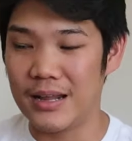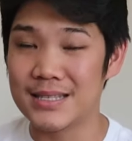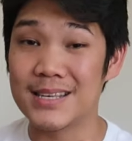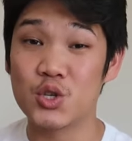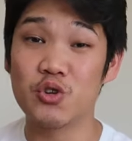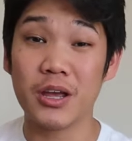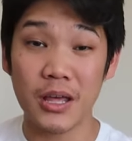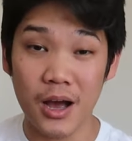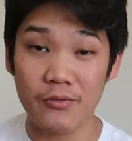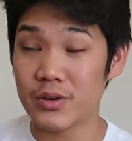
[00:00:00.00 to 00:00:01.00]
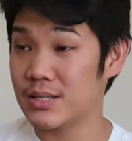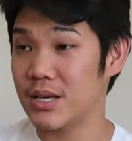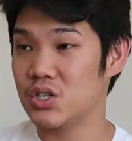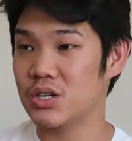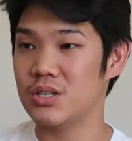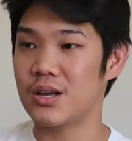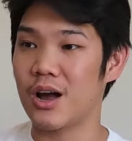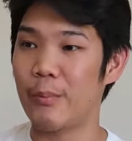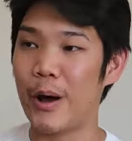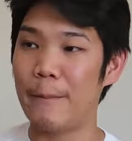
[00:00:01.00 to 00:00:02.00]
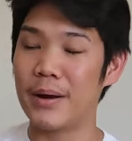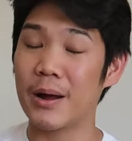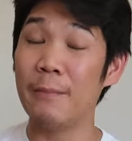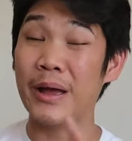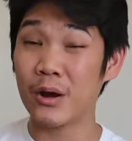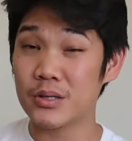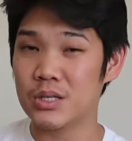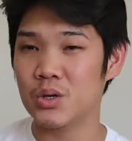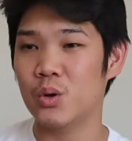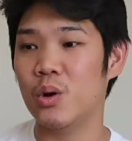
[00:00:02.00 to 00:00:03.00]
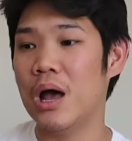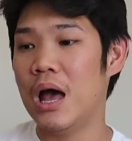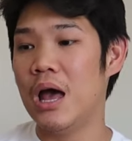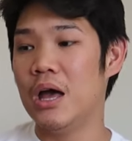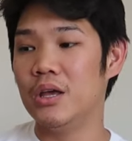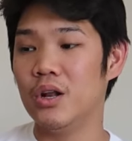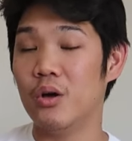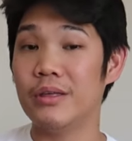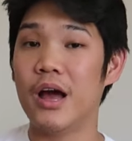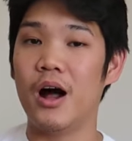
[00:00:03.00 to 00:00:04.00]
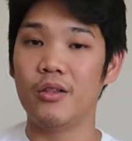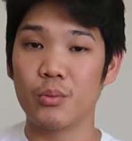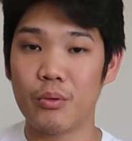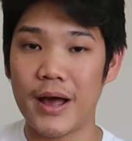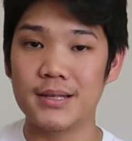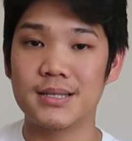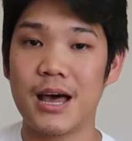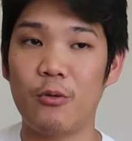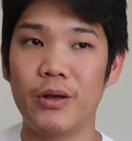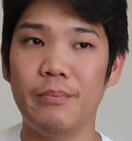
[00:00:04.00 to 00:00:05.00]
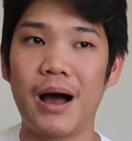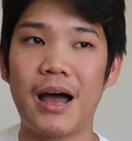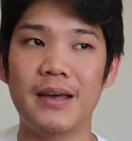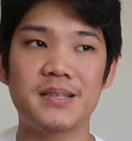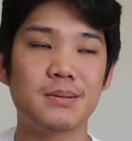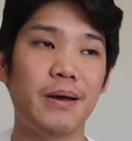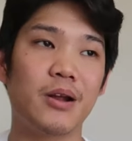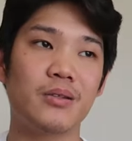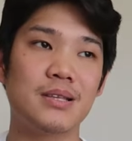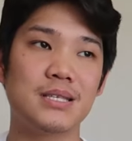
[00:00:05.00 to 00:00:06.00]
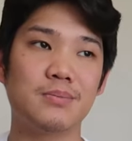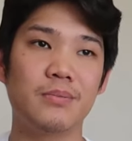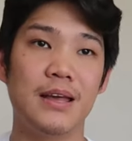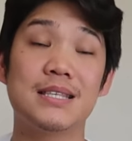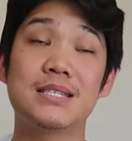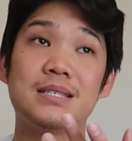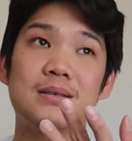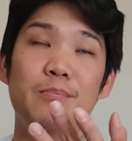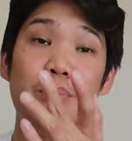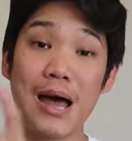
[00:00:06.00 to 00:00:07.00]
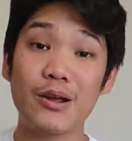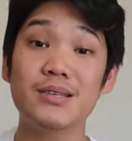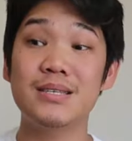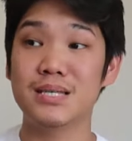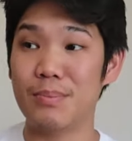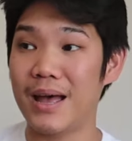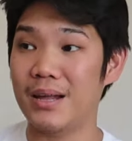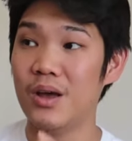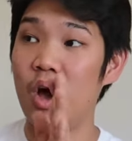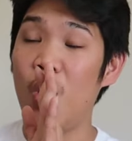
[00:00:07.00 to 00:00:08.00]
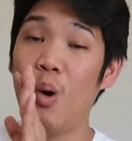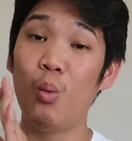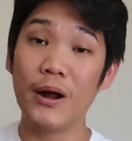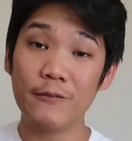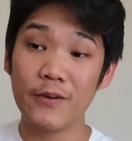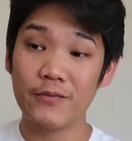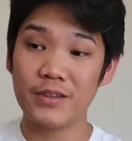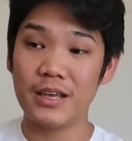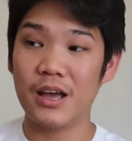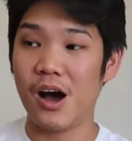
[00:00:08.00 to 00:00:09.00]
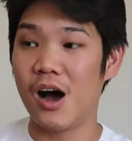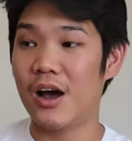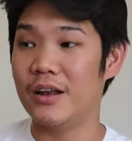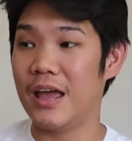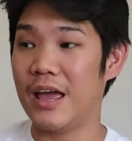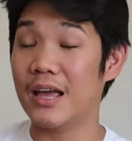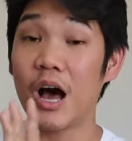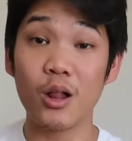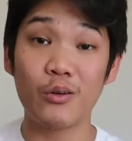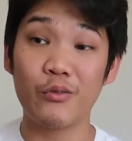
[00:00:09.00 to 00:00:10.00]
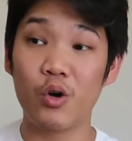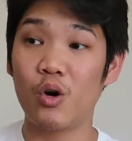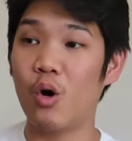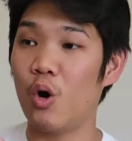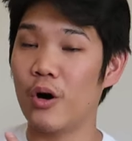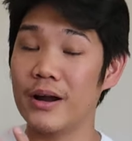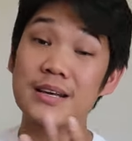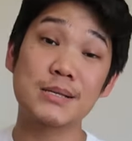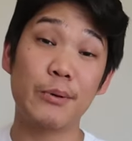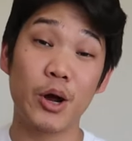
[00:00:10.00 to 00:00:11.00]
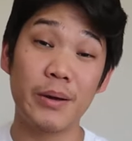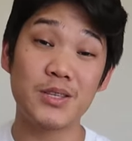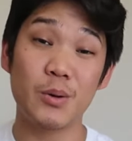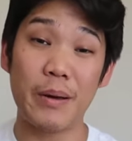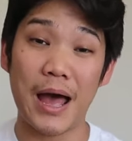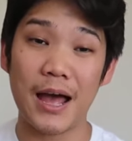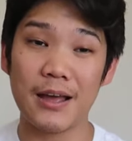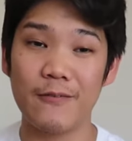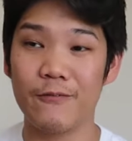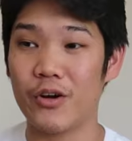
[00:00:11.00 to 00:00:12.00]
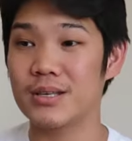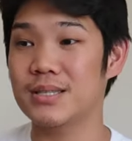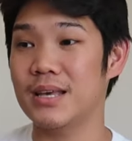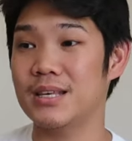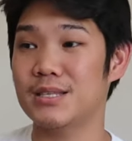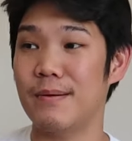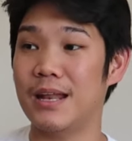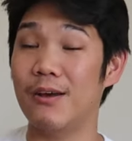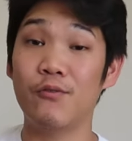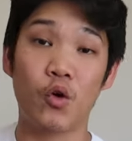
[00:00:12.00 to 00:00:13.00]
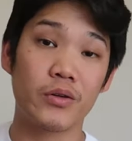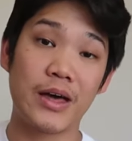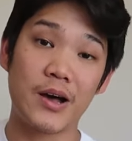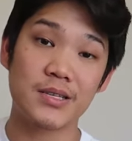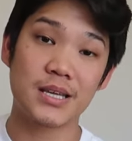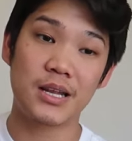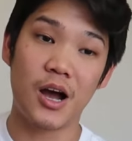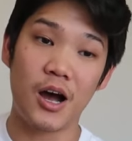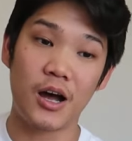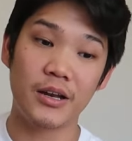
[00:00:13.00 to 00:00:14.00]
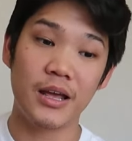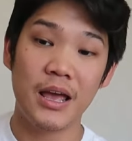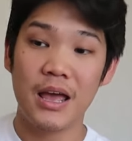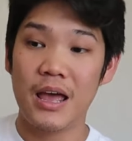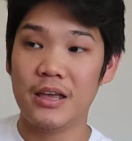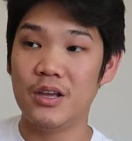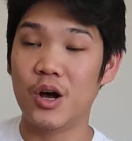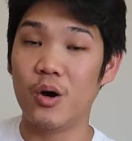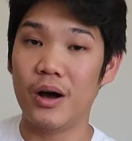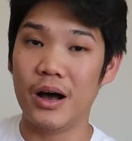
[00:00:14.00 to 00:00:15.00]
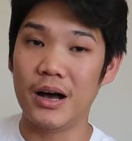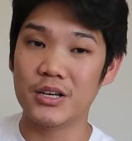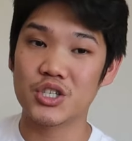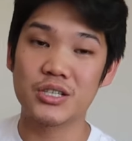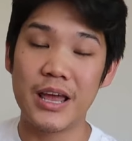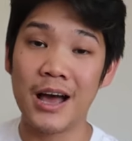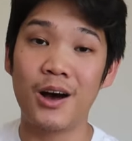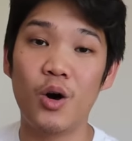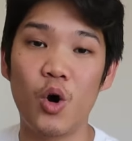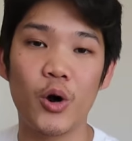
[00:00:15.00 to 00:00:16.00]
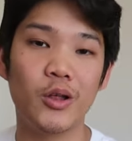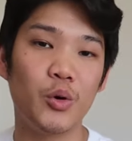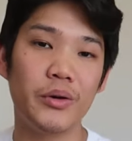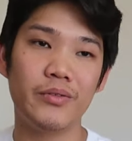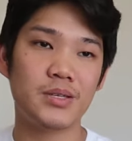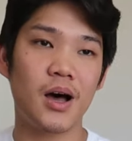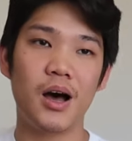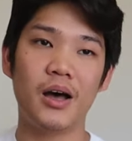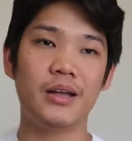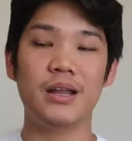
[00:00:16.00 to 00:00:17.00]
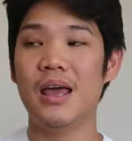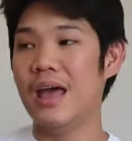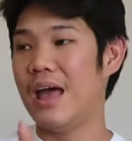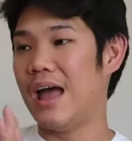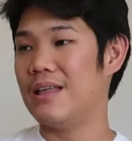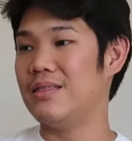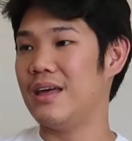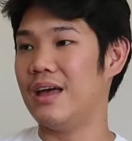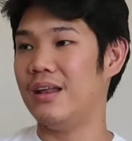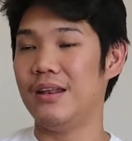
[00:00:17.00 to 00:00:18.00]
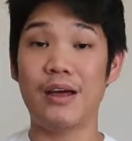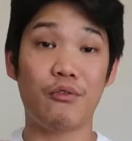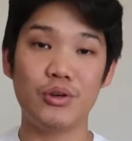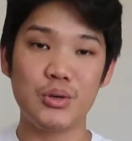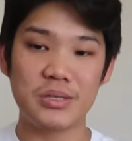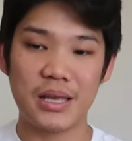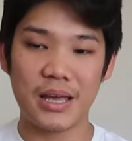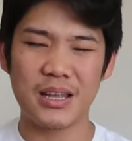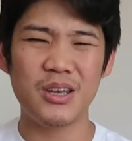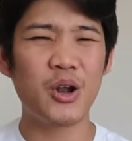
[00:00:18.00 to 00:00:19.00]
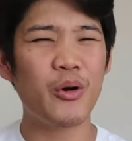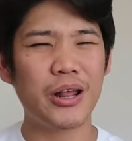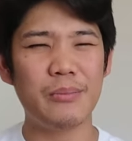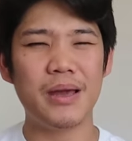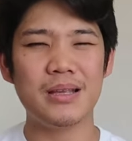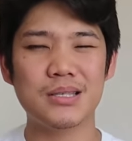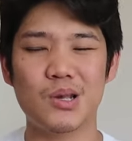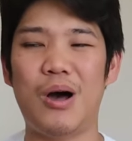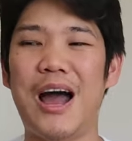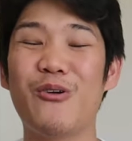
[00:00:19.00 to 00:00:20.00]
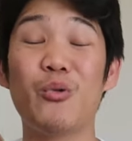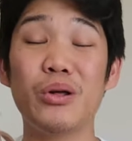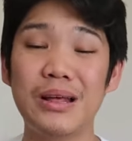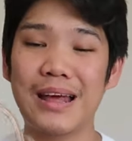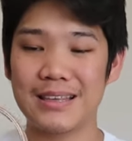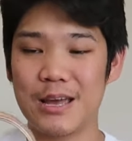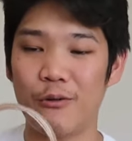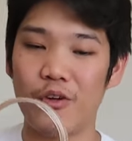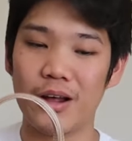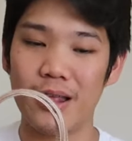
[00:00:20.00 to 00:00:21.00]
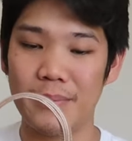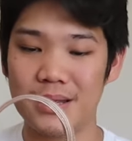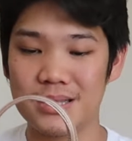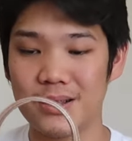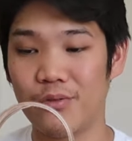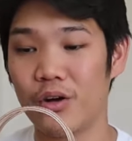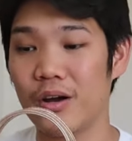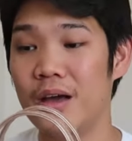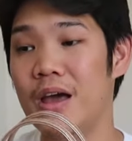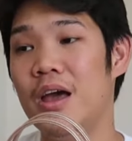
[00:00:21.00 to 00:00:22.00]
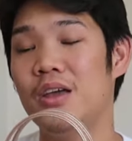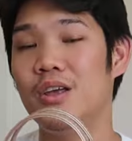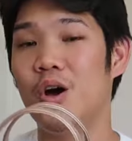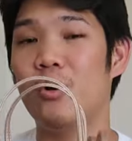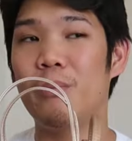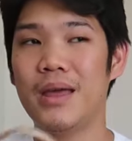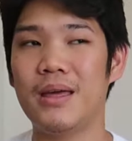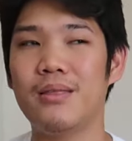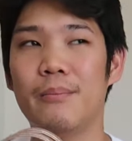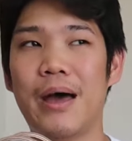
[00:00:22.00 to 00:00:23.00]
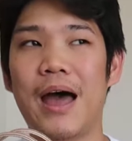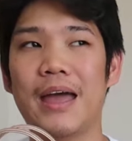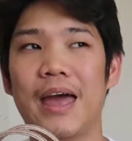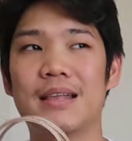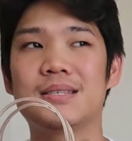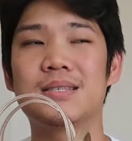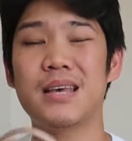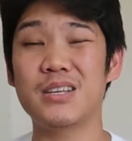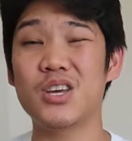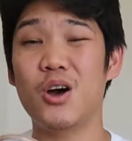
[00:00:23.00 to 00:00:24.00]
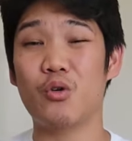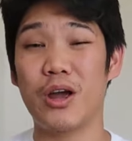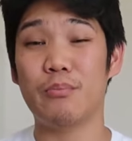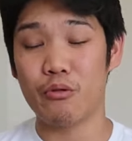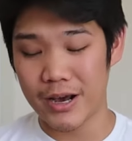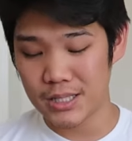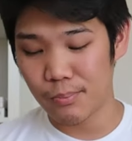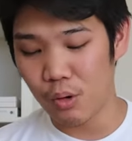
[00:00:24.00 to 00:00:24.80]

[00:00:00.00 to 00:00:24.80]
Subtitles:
and it's a tricky conversation to talk about, but compared to, you know, the other brands that we buy, it's better to spend $150 on a colorful or an experimental bag versus spending $4,000 on, you know, a Chanel or a Louis Vuitton and then never using it. You know what I mean? So I really like Telfar Clemens for, you know, making the bag at such a great price